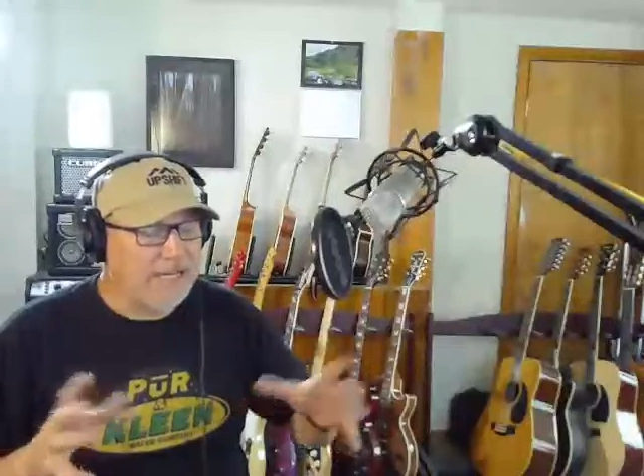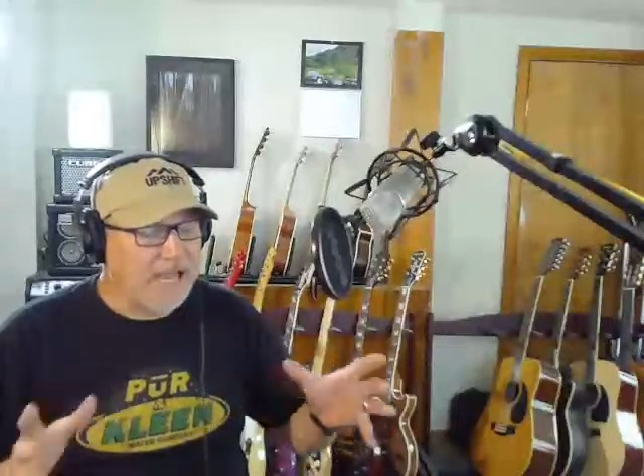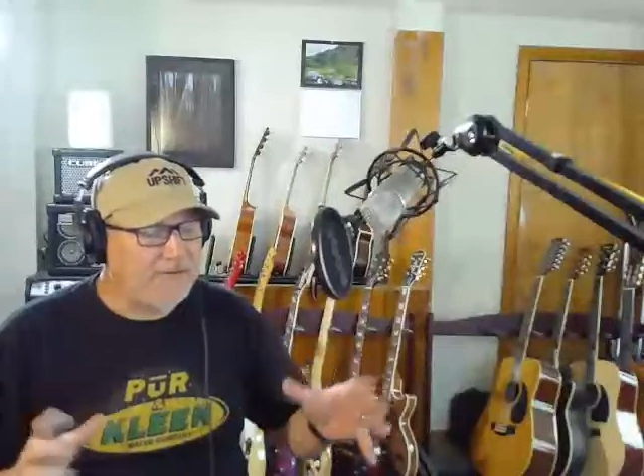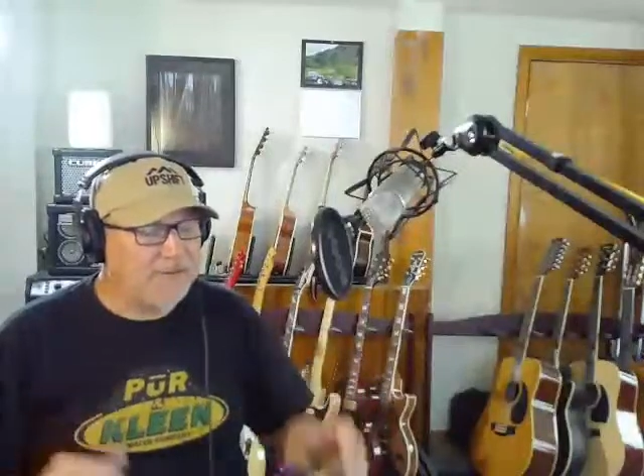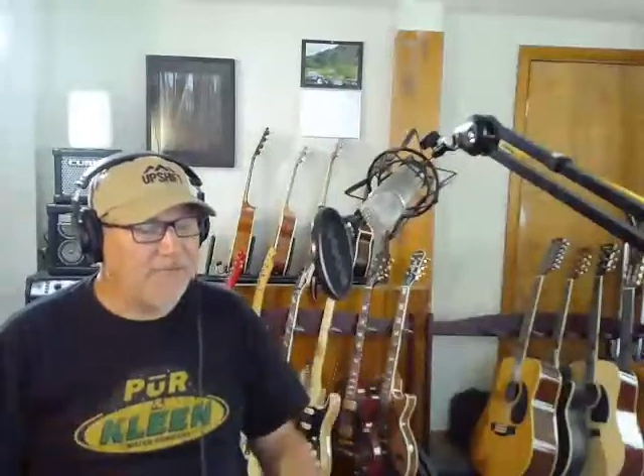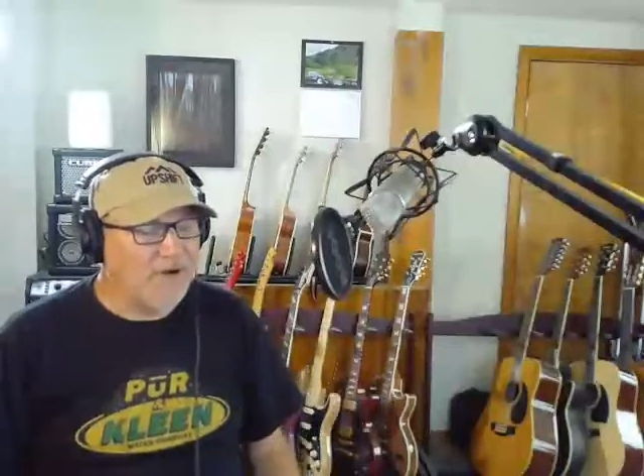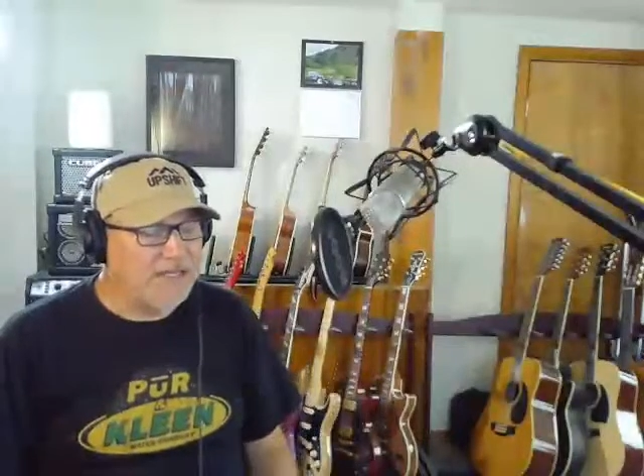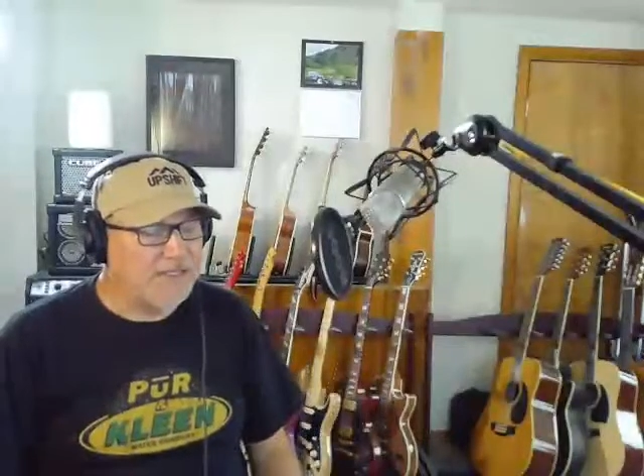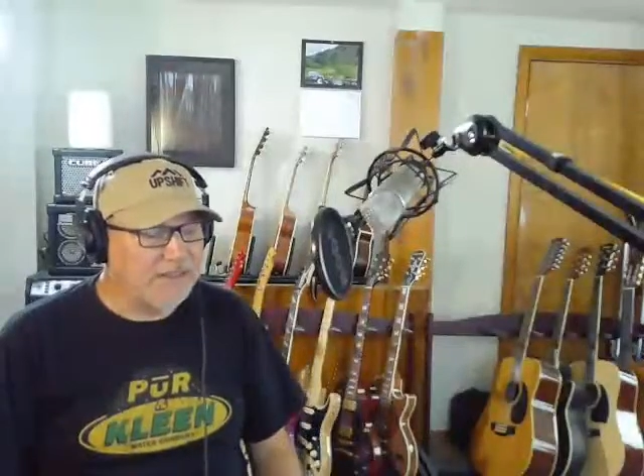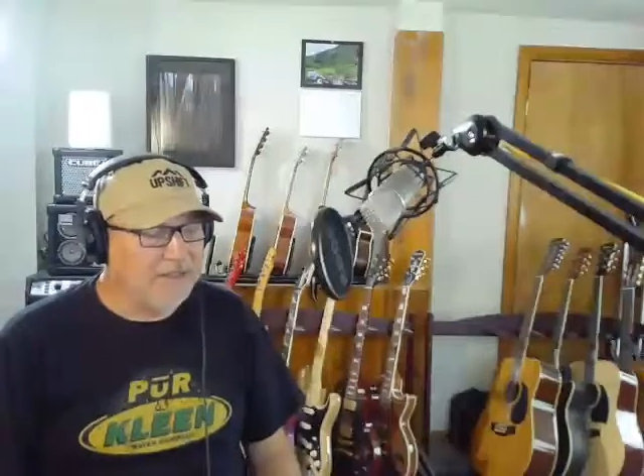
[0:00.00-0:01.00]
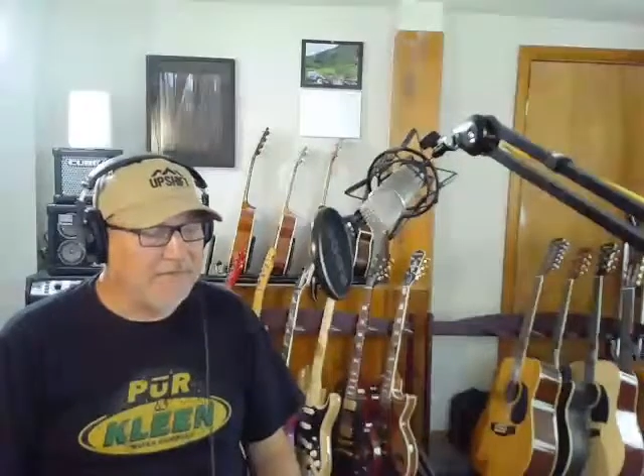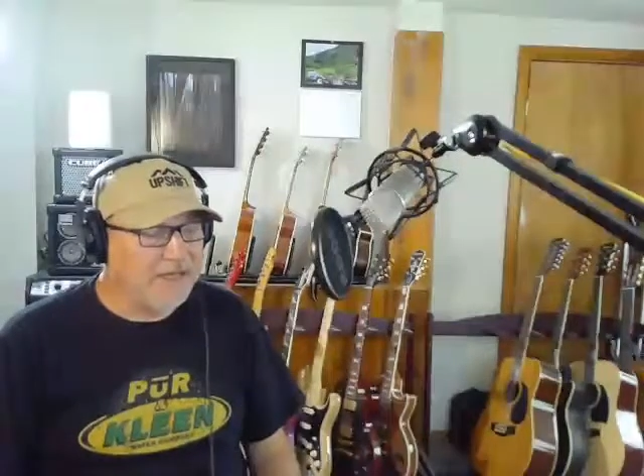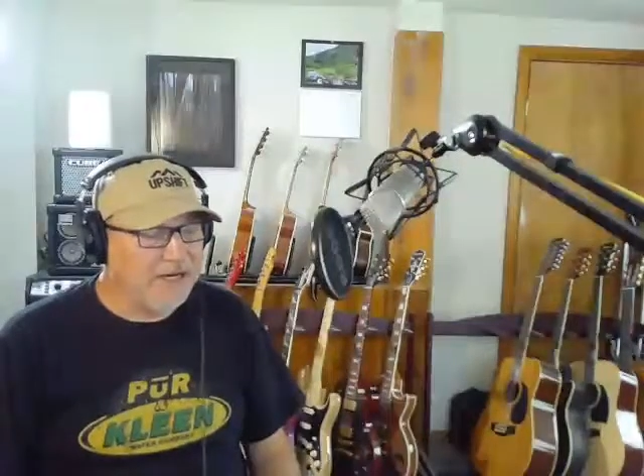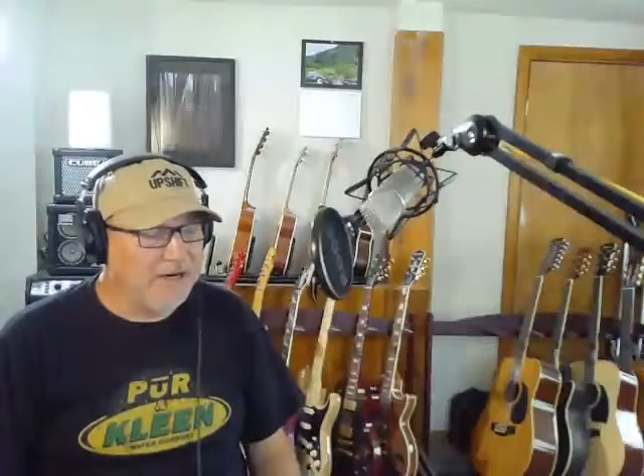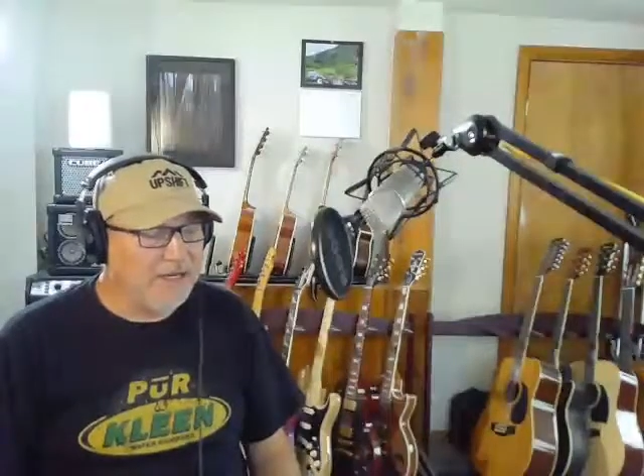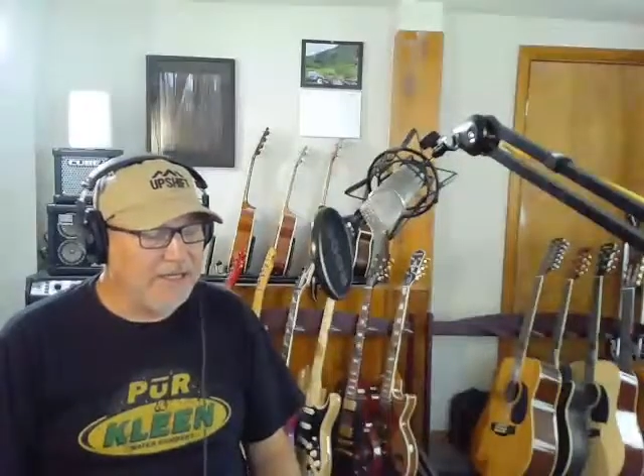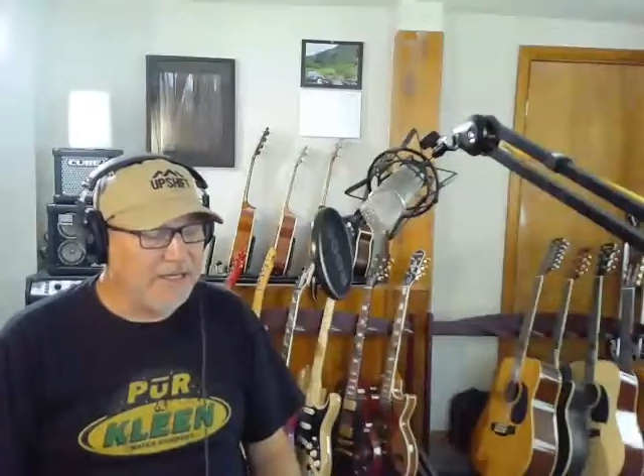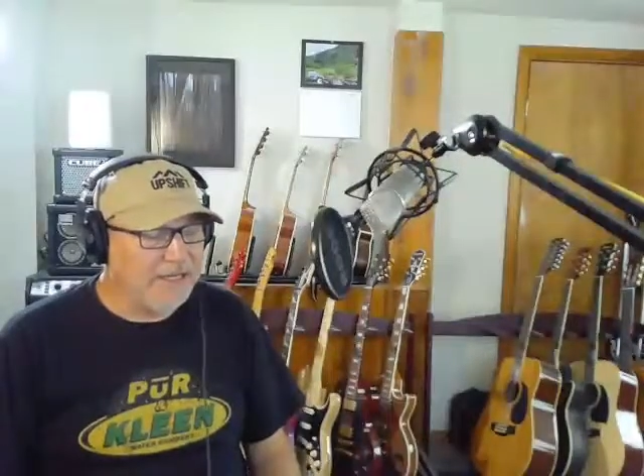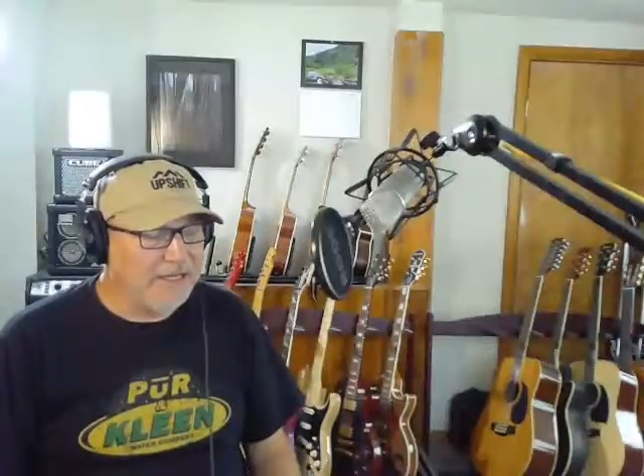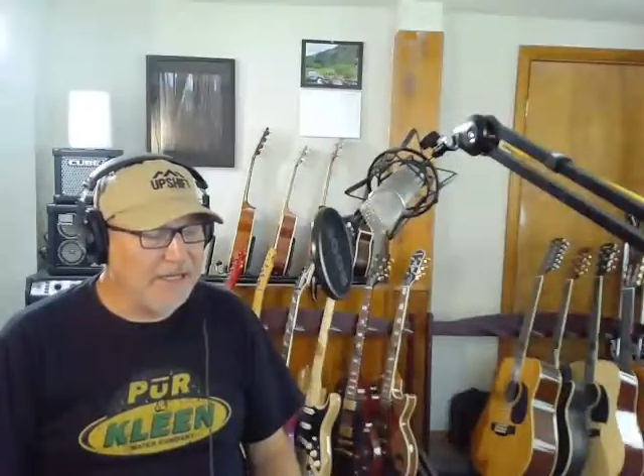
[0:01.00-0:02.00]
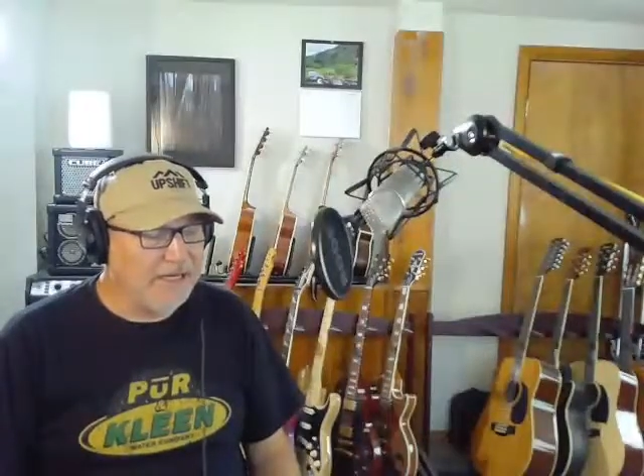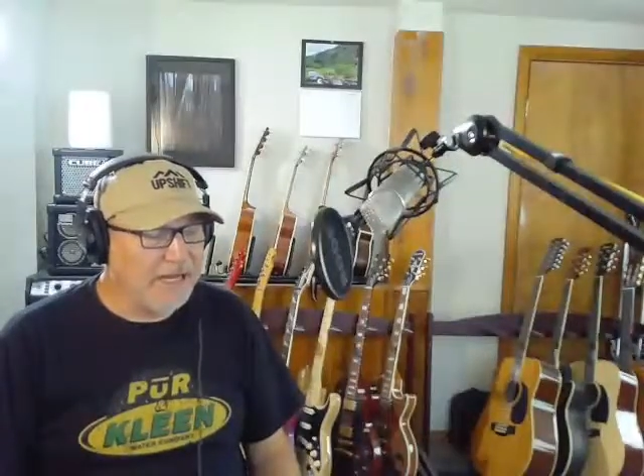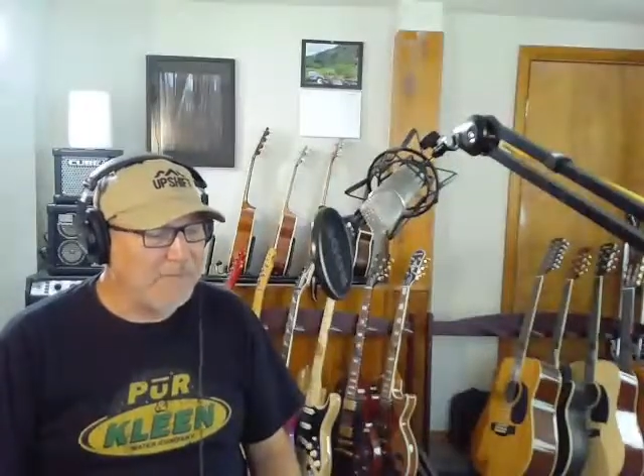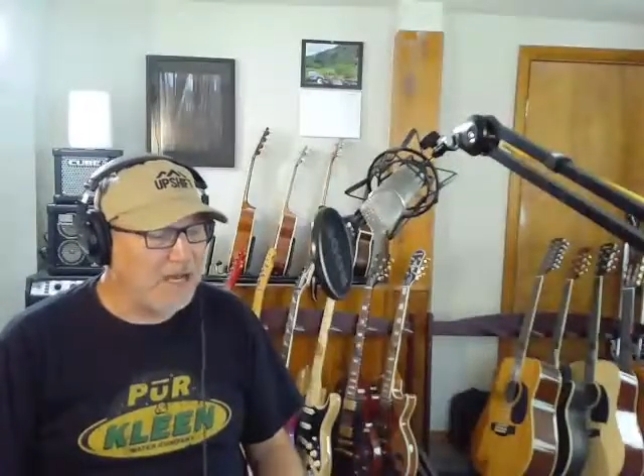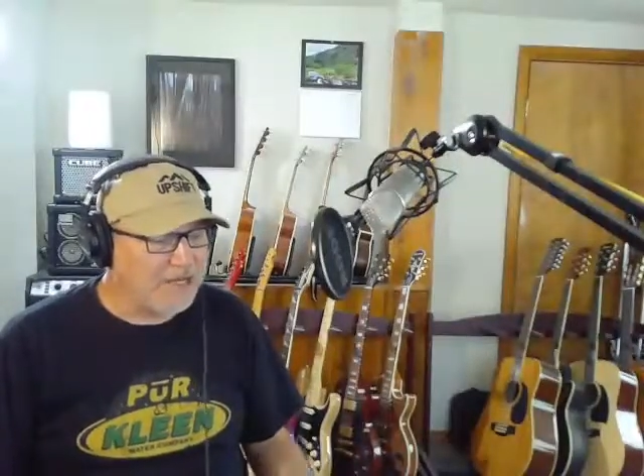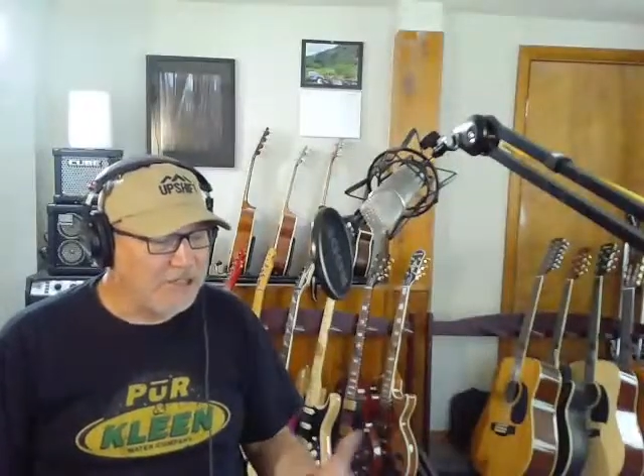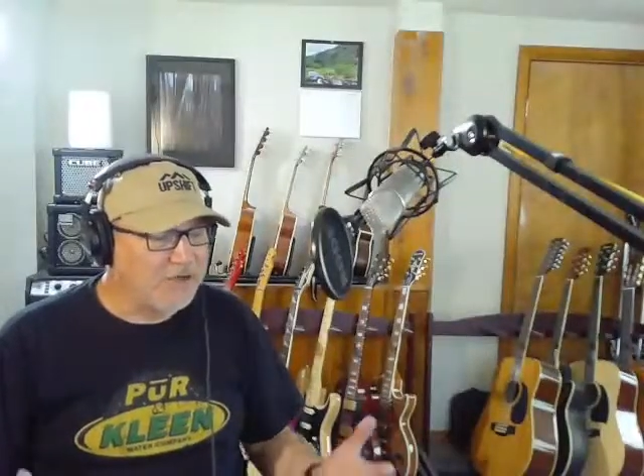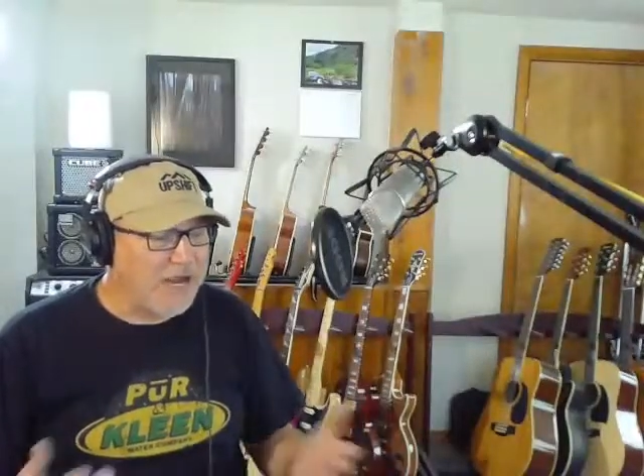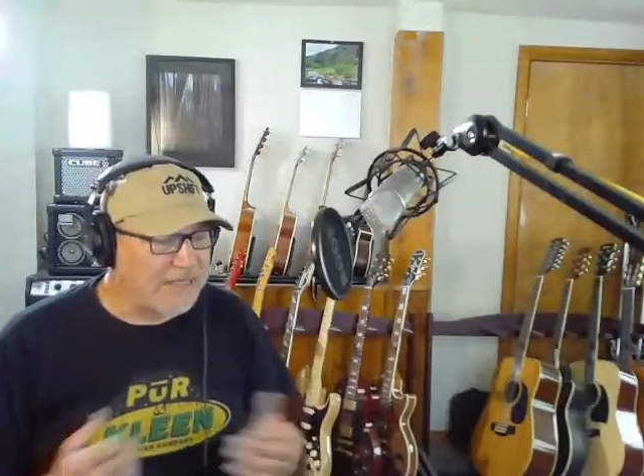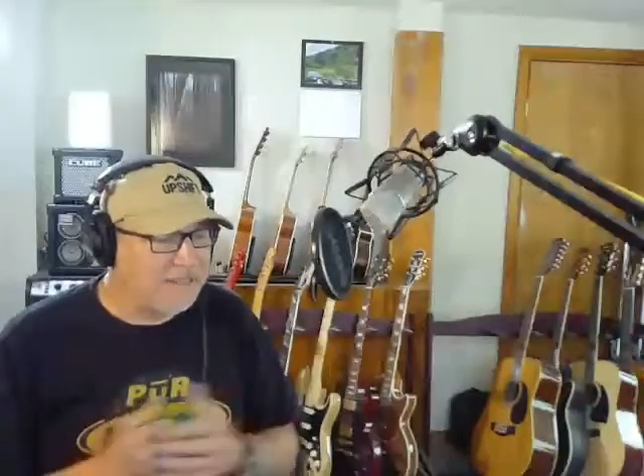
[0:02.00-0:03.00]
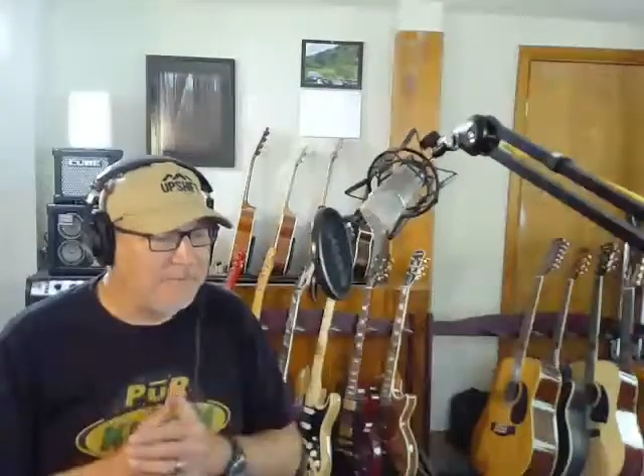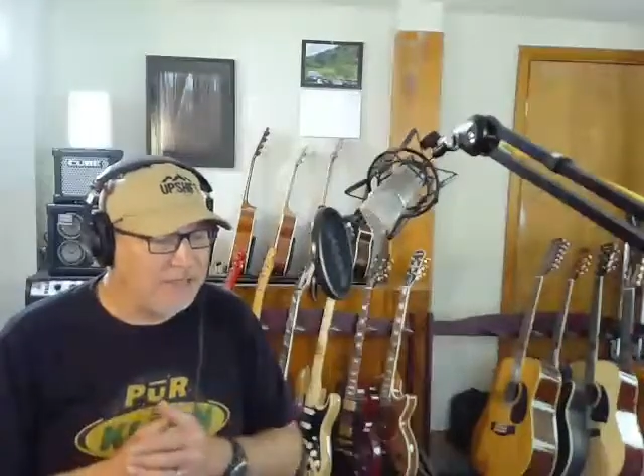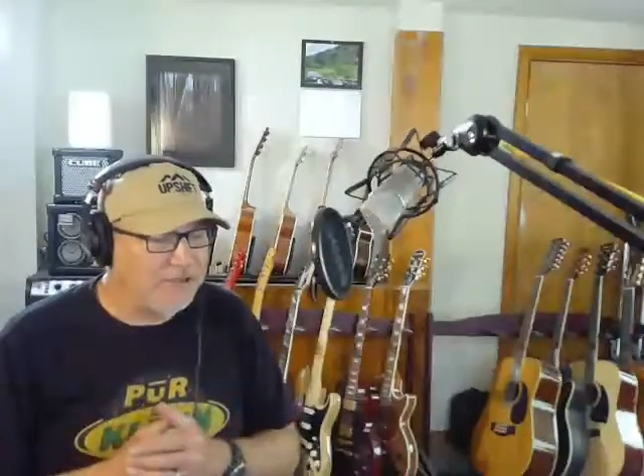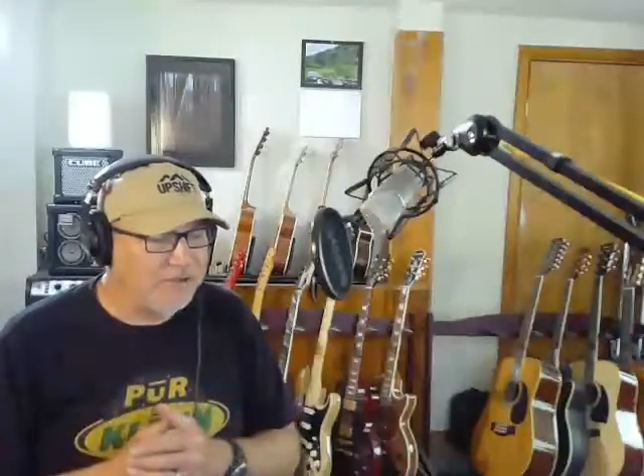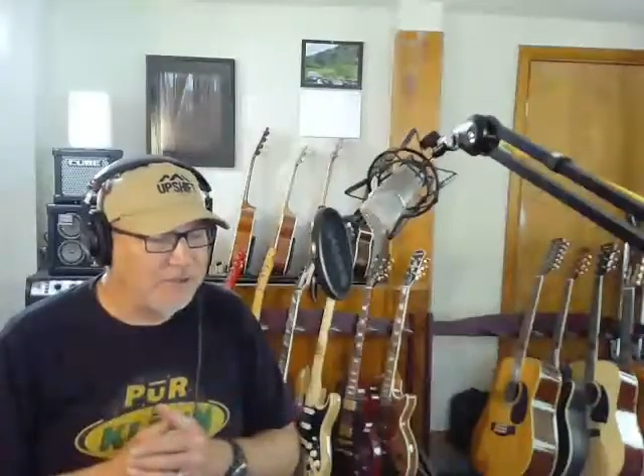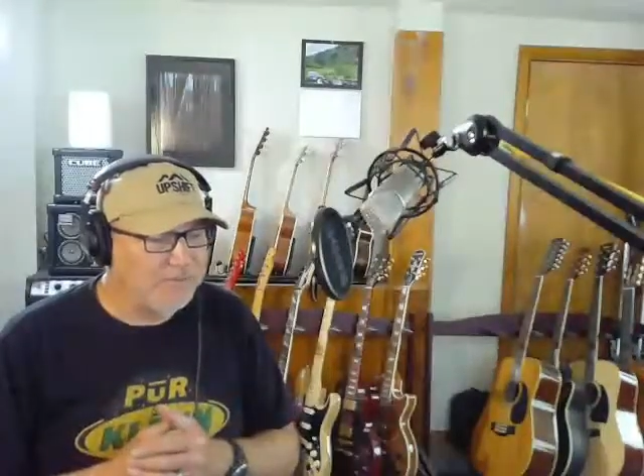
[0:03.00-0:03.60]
I have some friends that live there, and I'm not going to drag them into us,